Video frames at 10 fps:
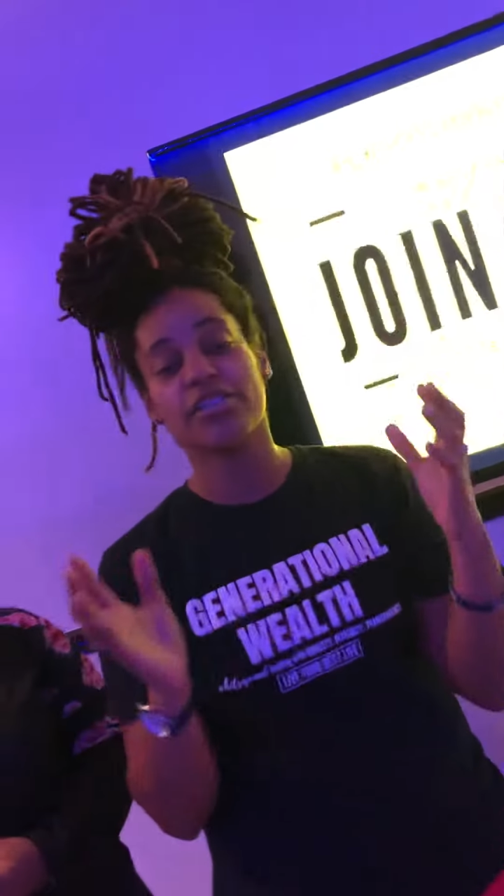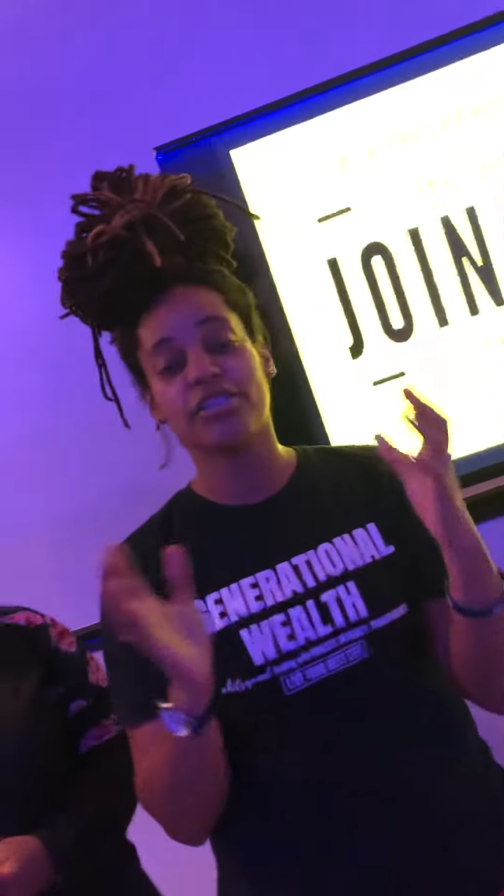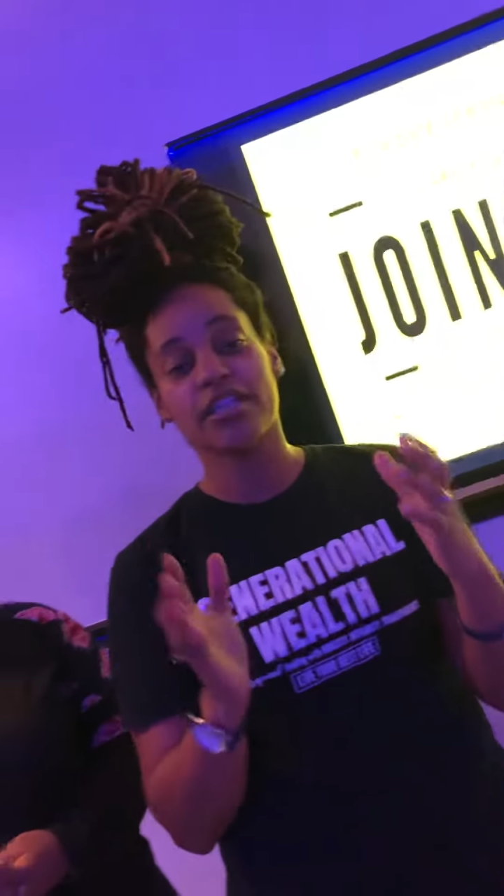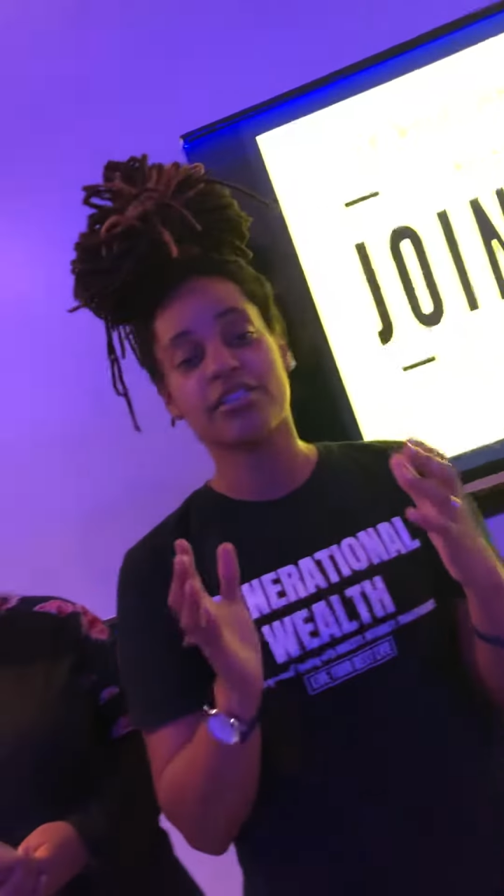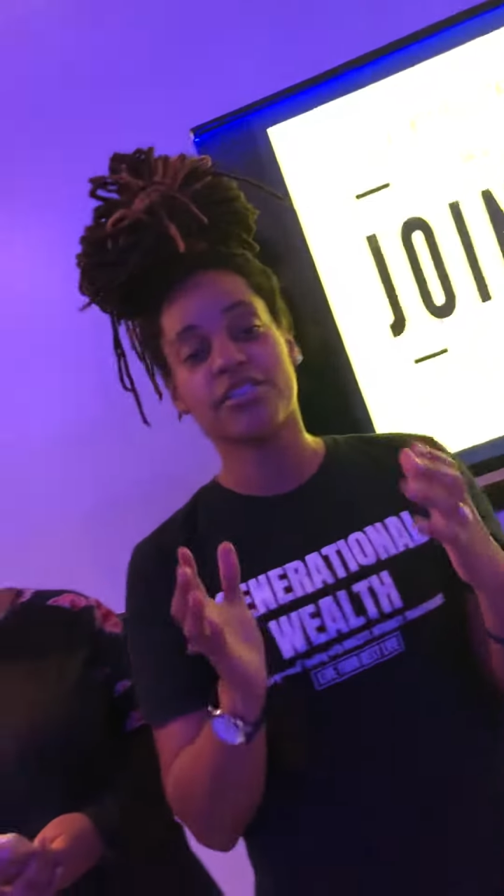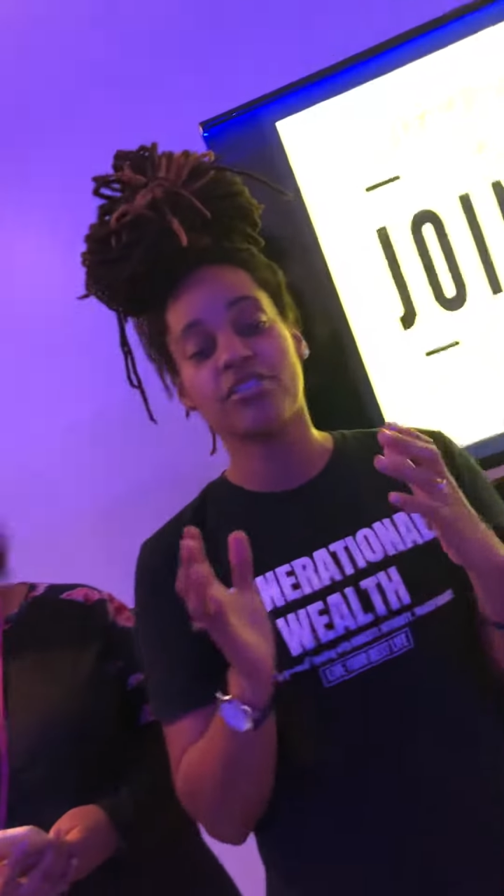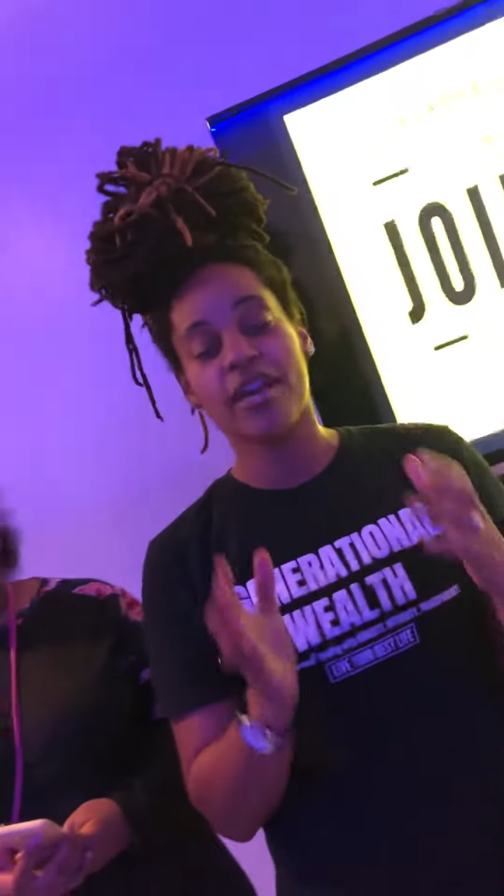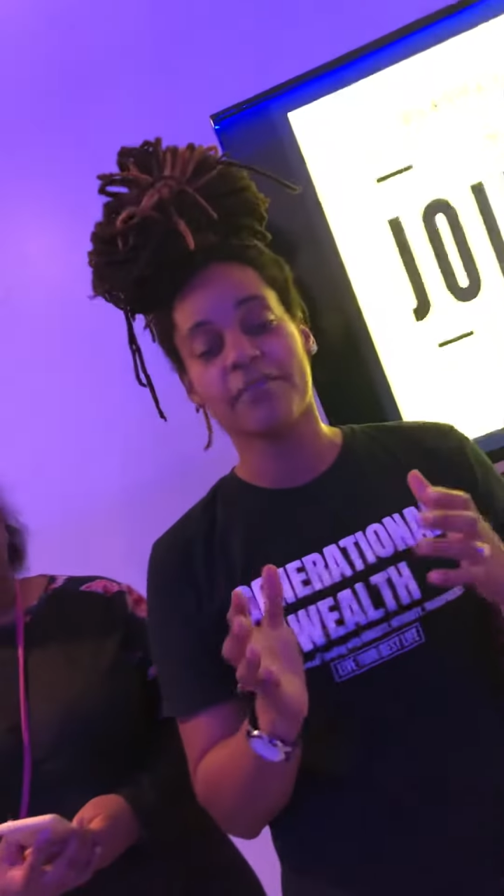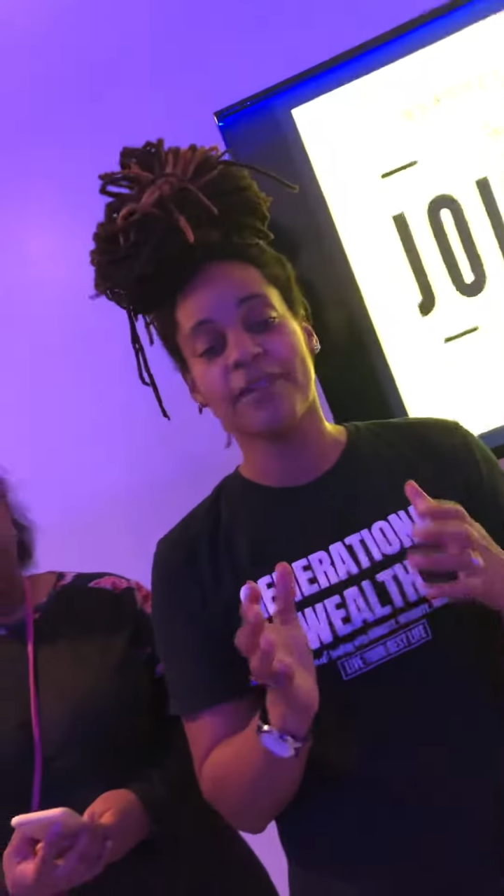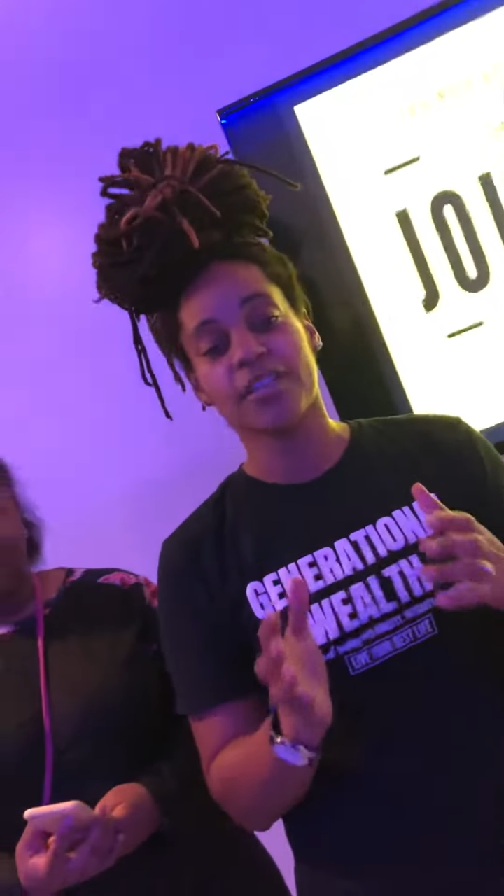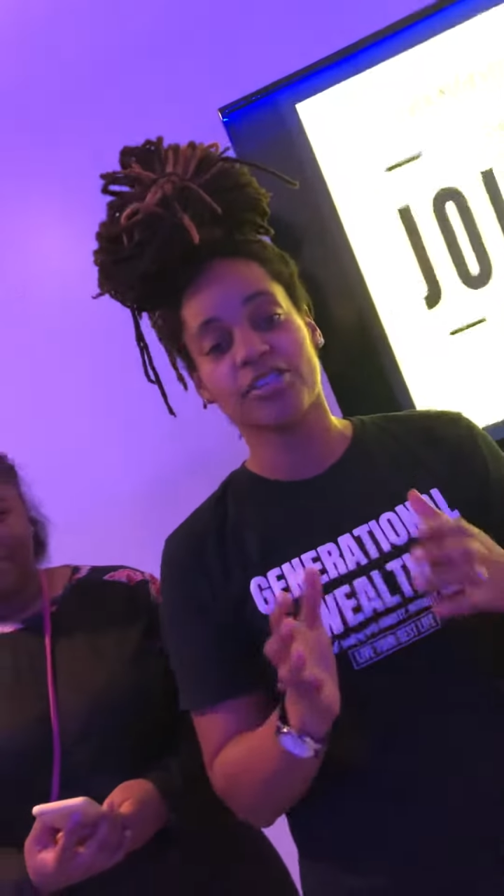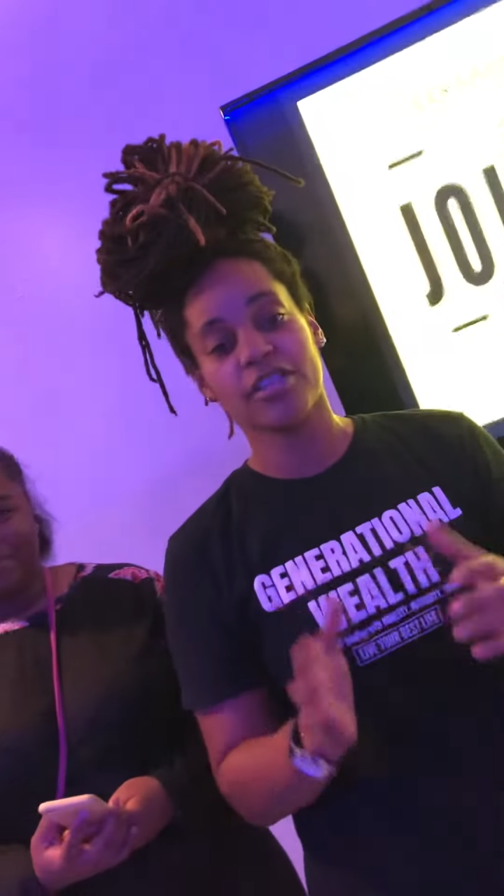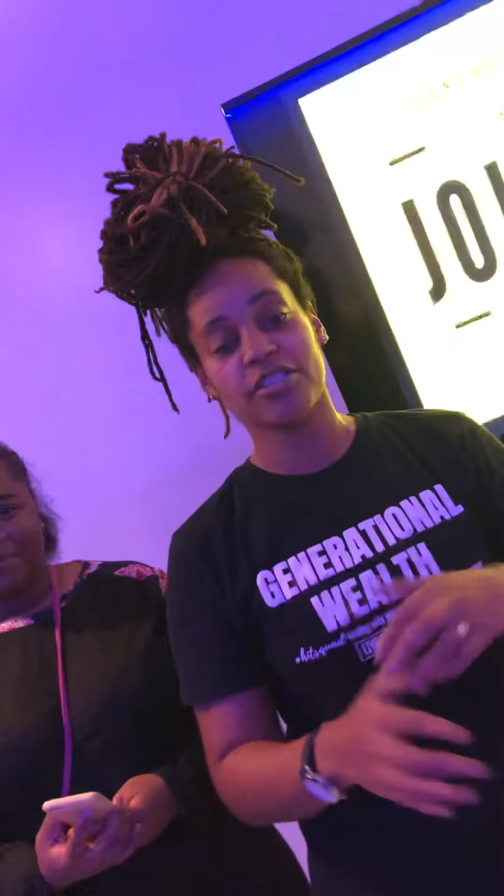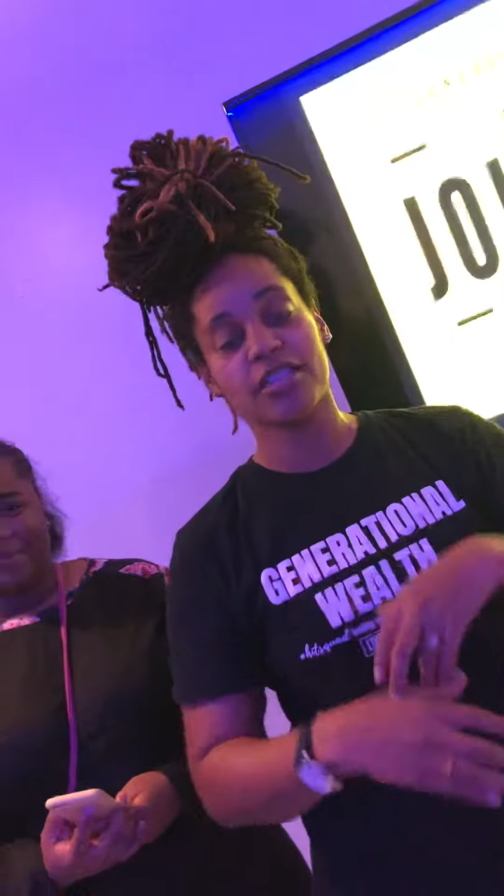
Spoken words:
She know how to find charts. She